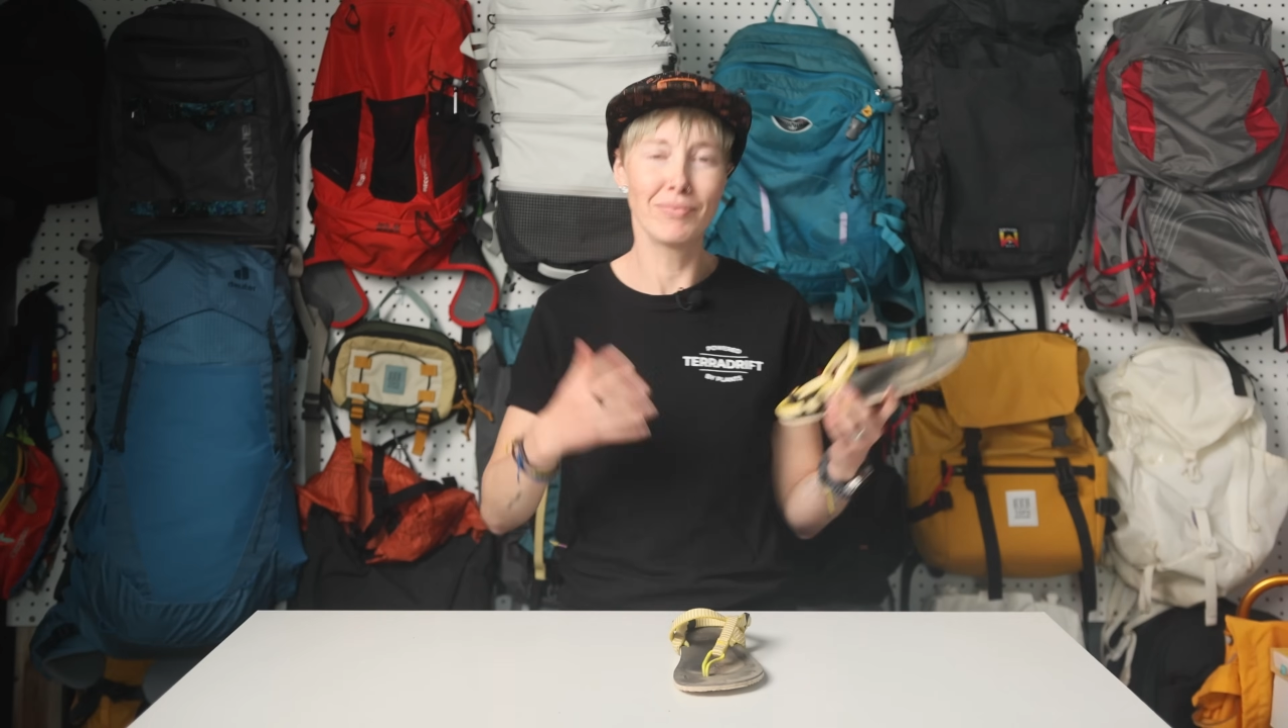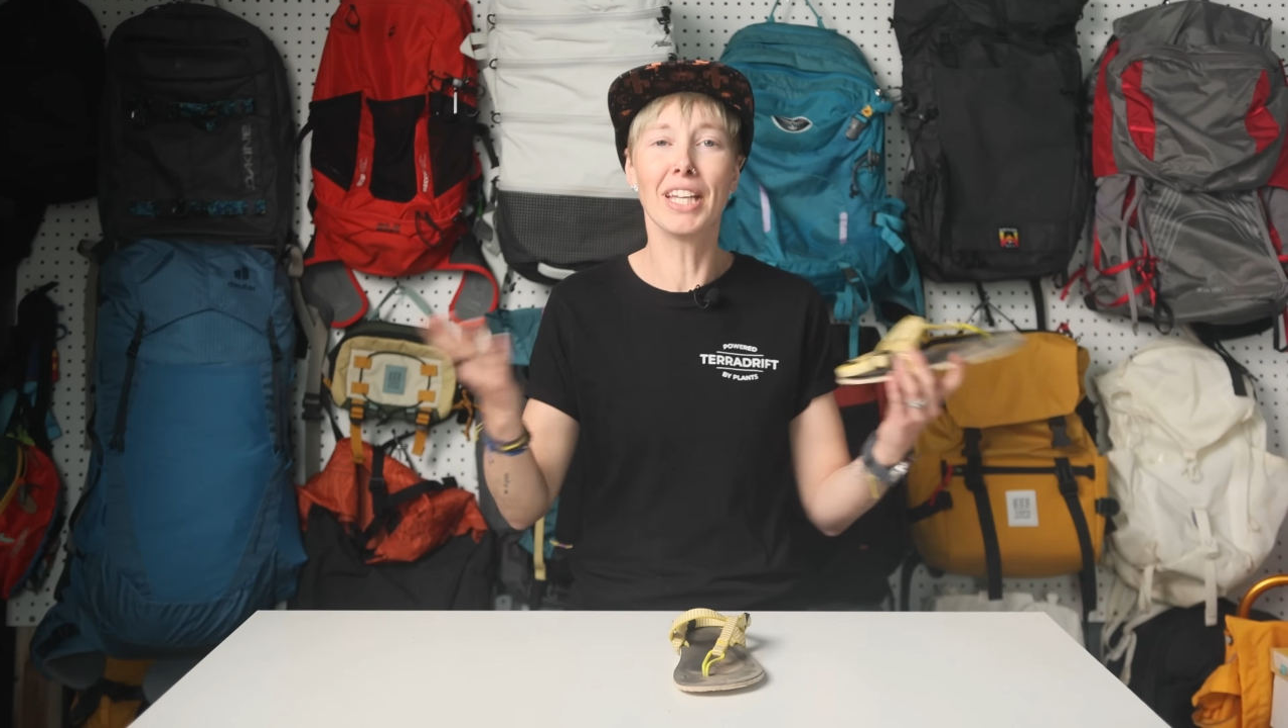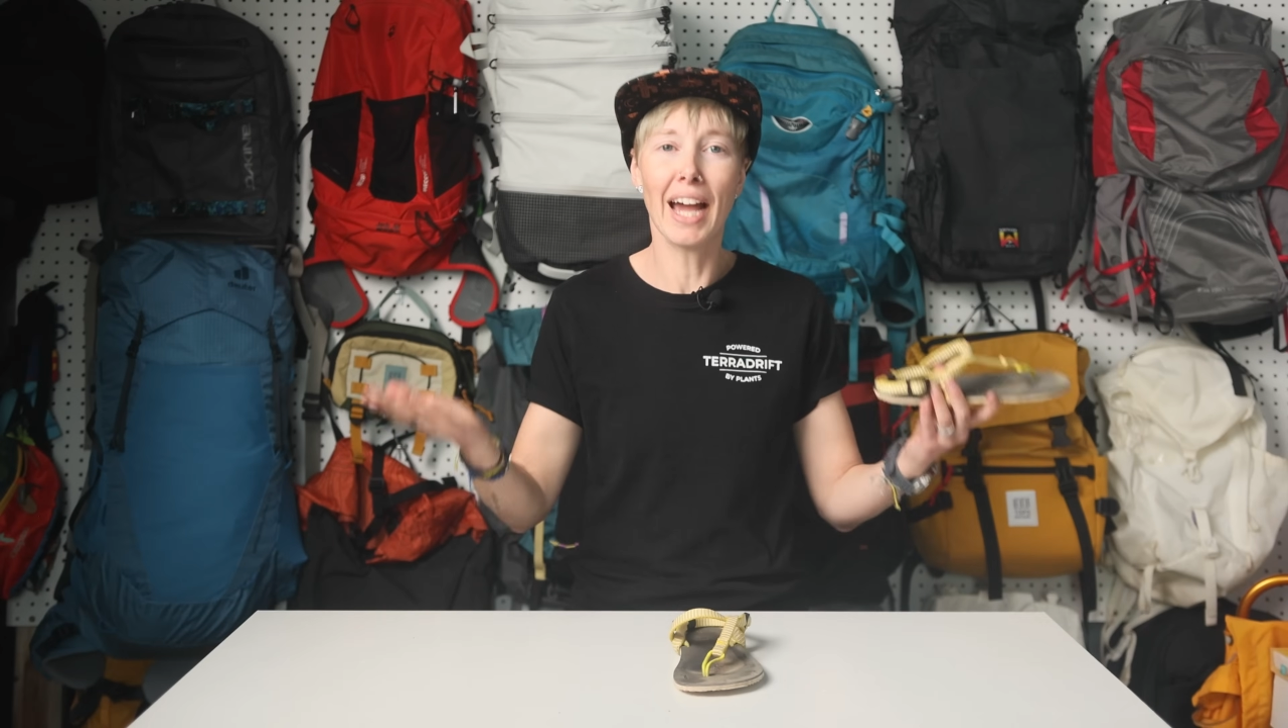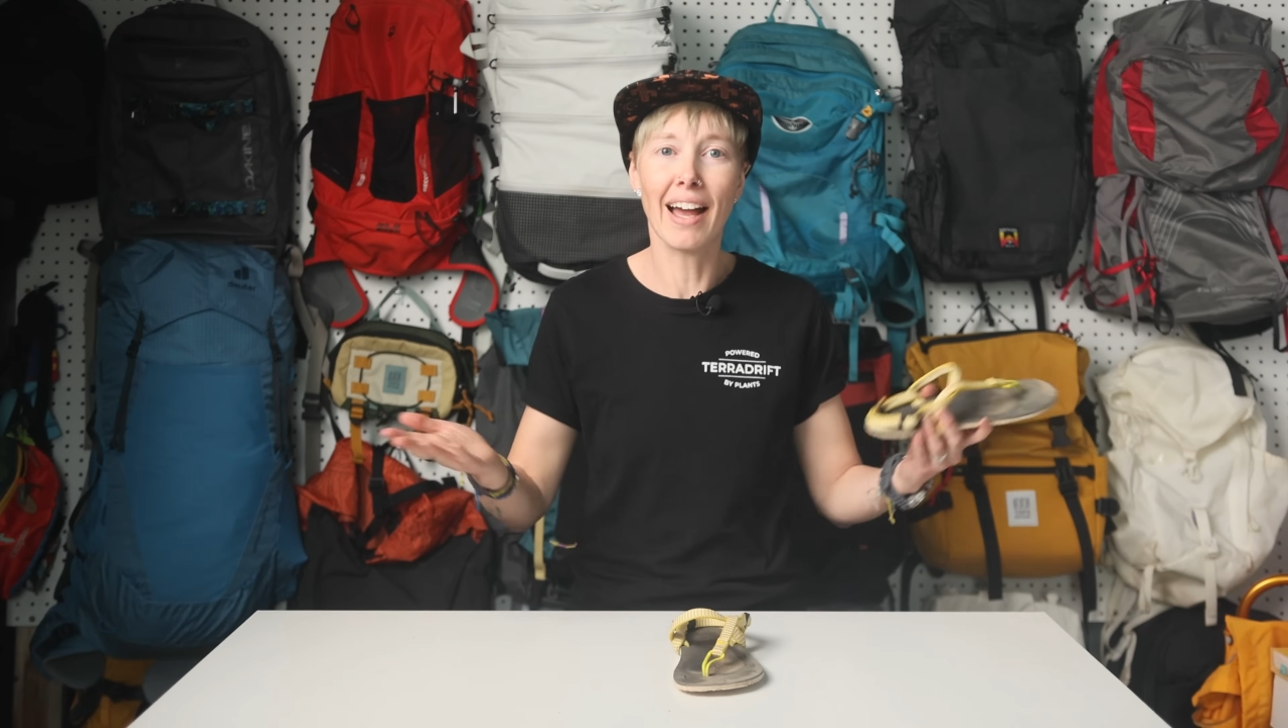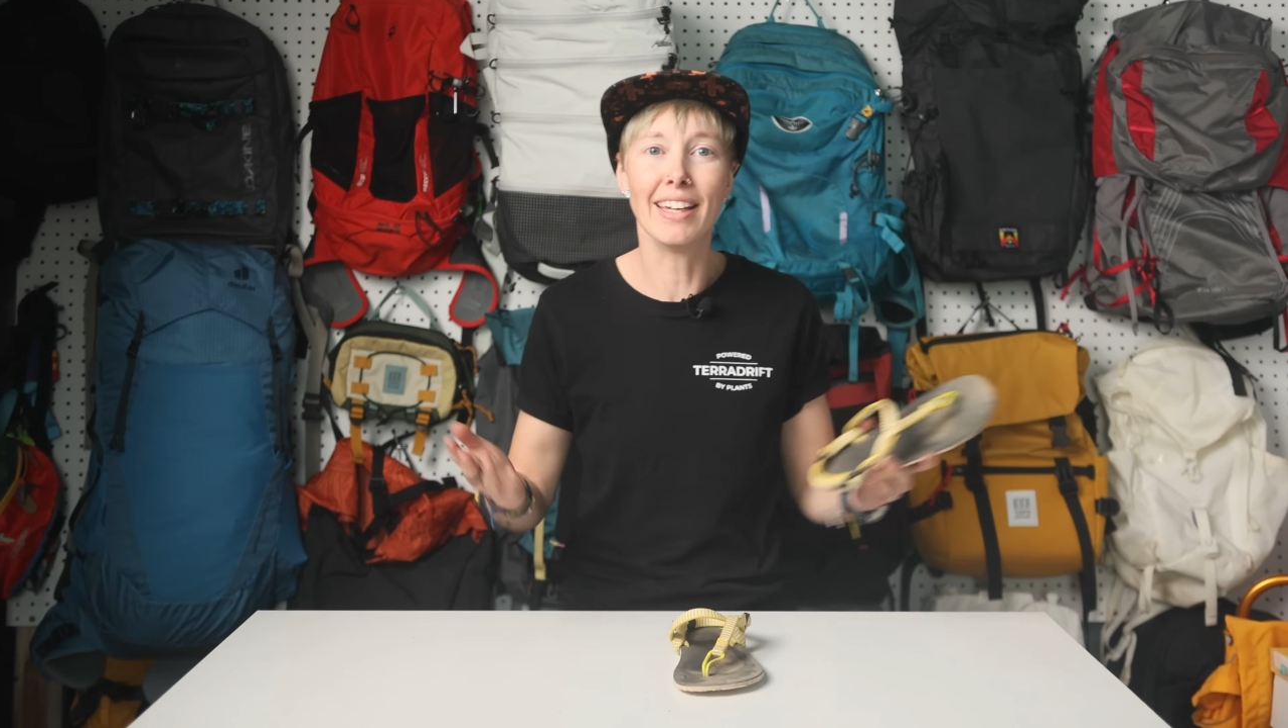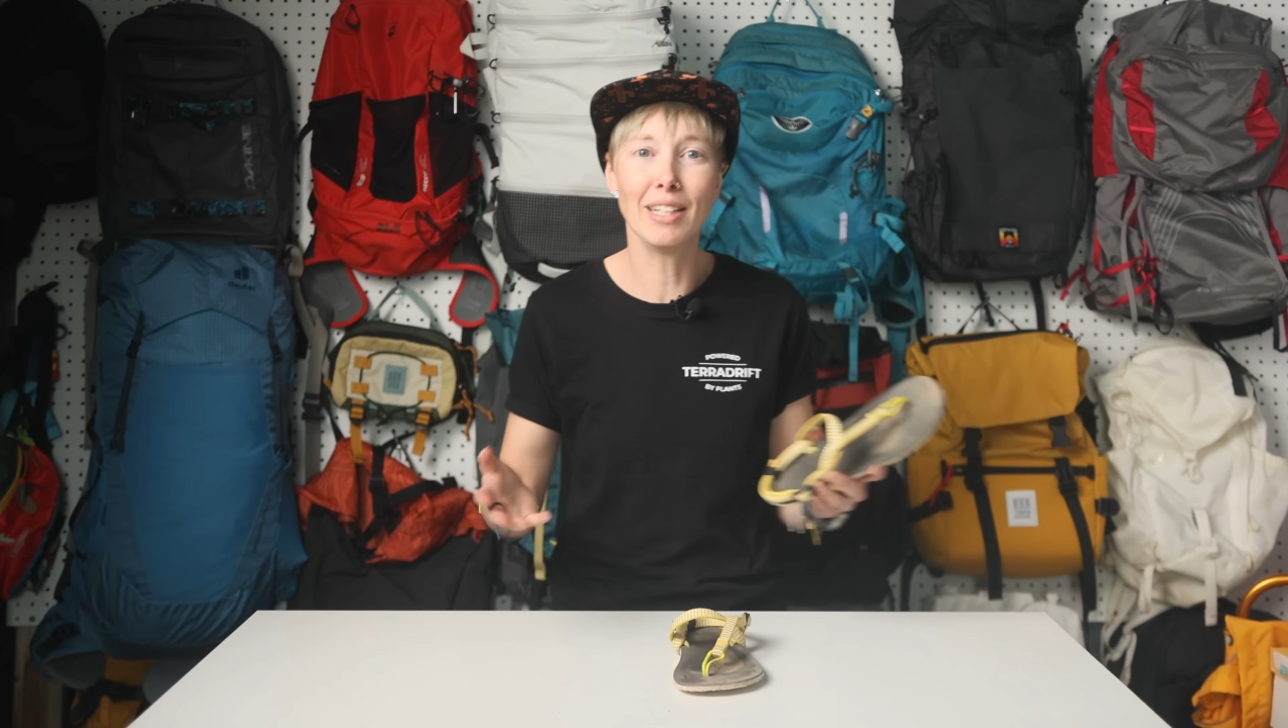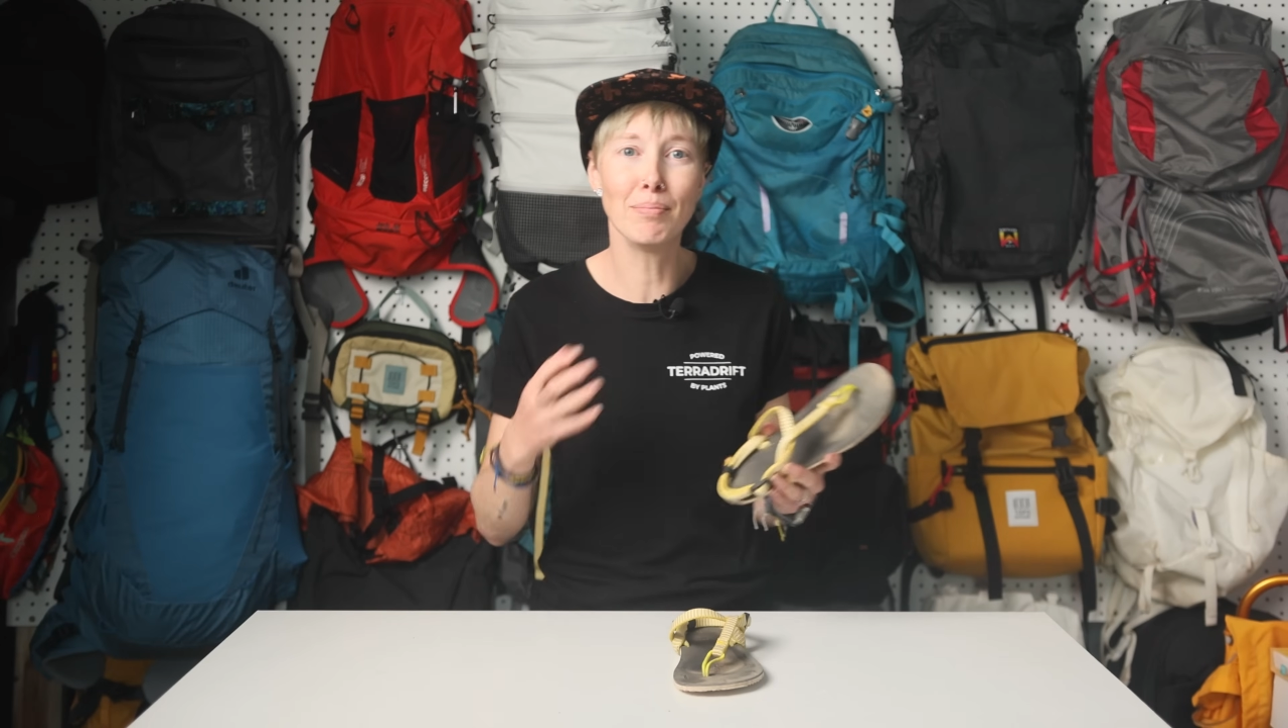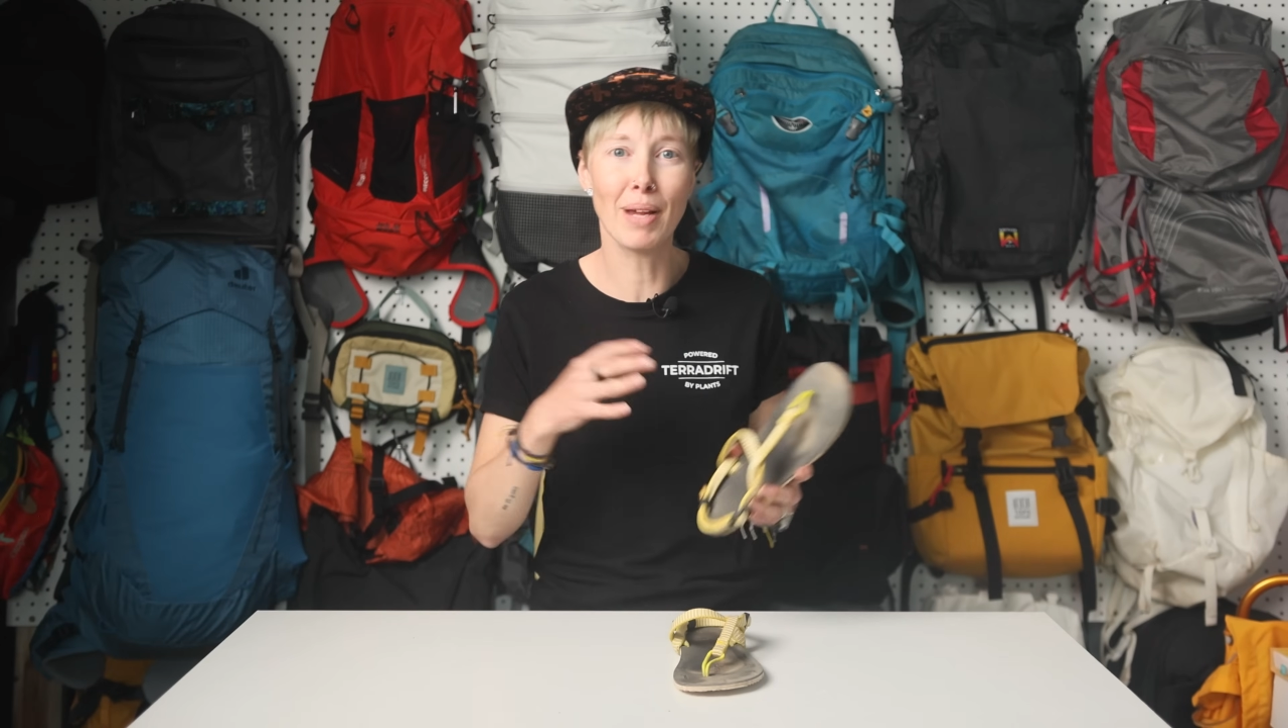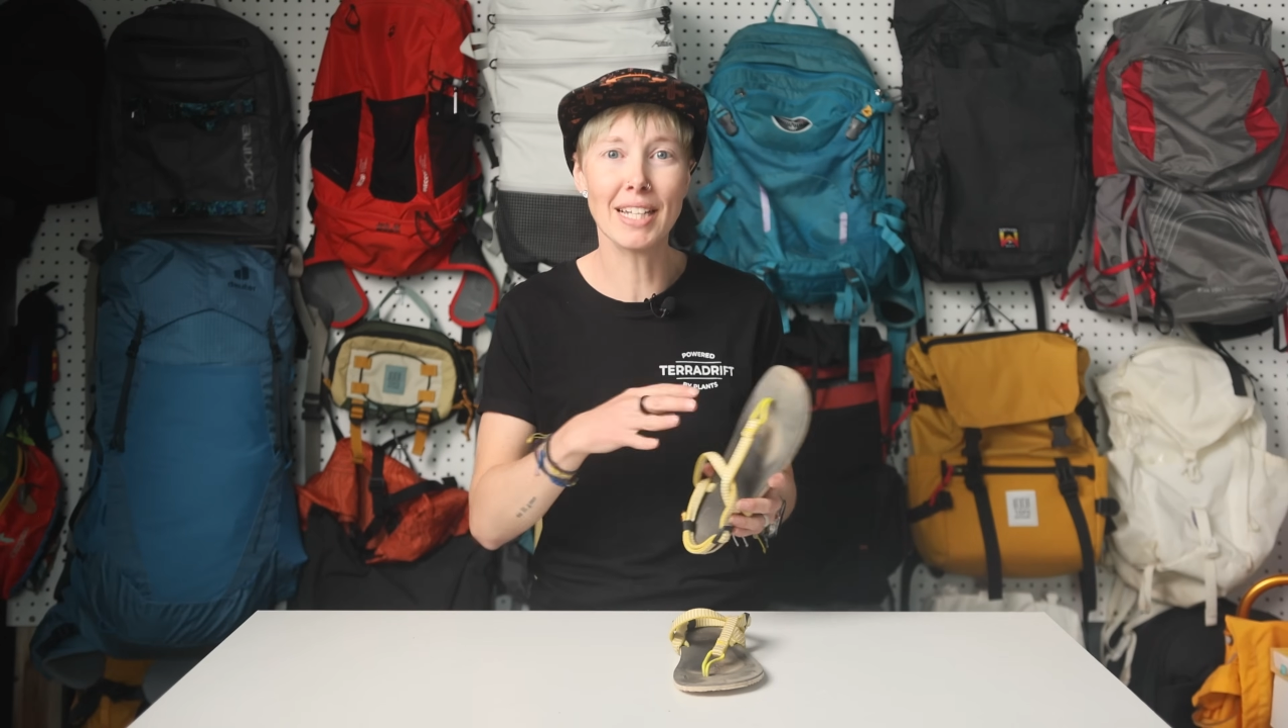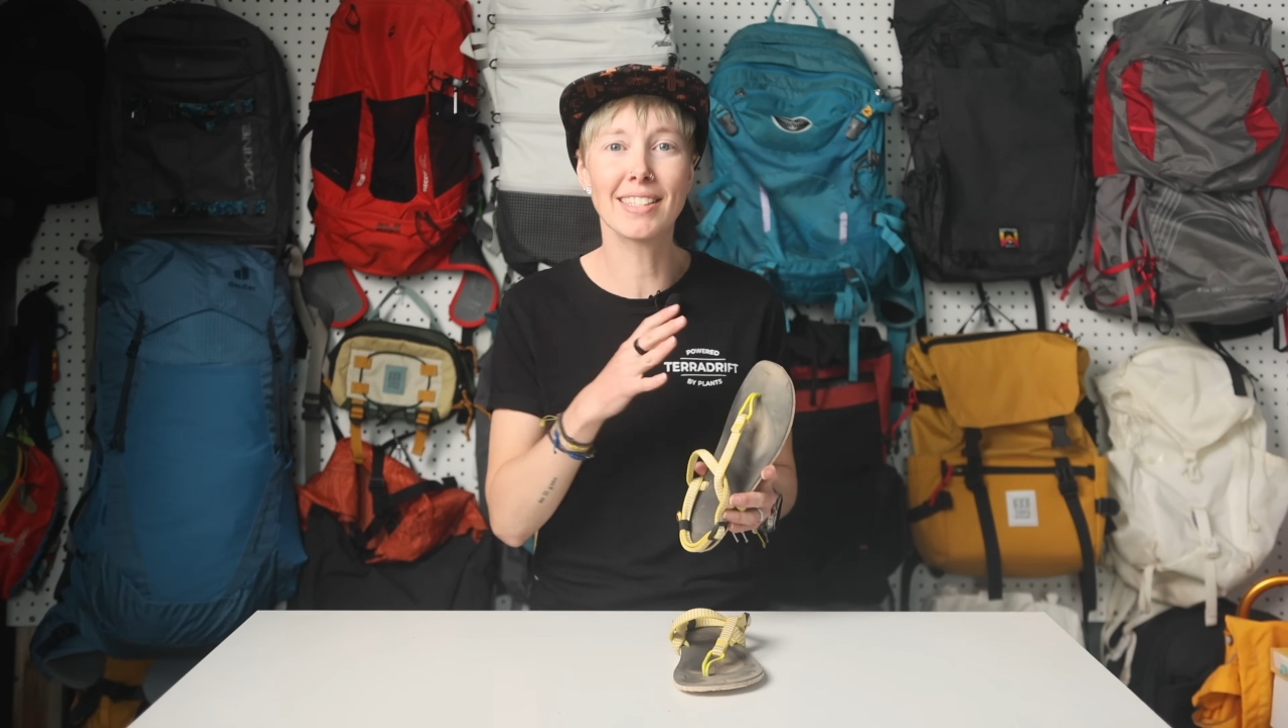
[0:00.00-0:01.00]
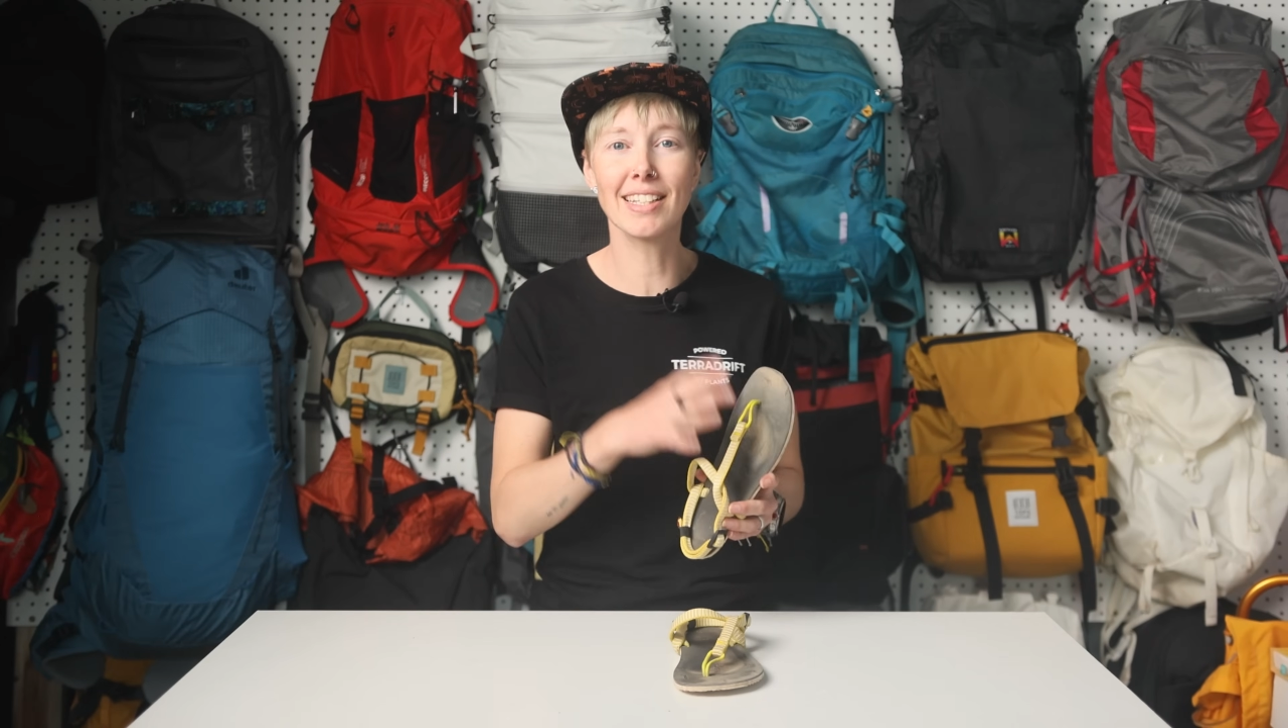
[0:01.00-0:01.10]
Yeah, it makes